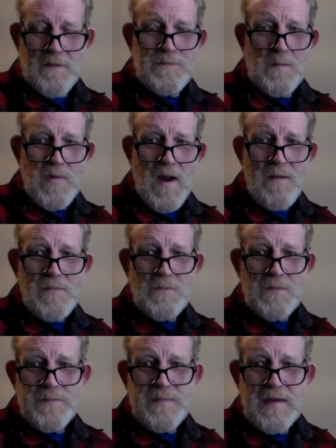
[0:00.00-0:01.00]
the
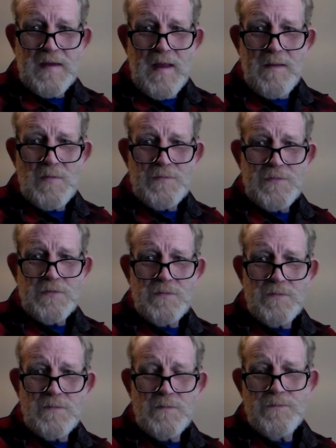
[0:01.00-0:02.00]
problem with being able
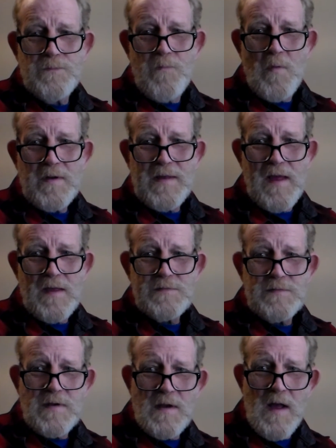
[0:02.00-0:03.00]
to
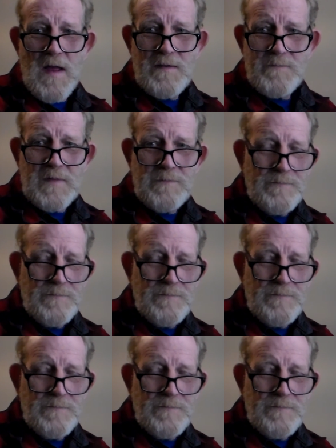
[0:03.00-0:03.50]
forecast the economy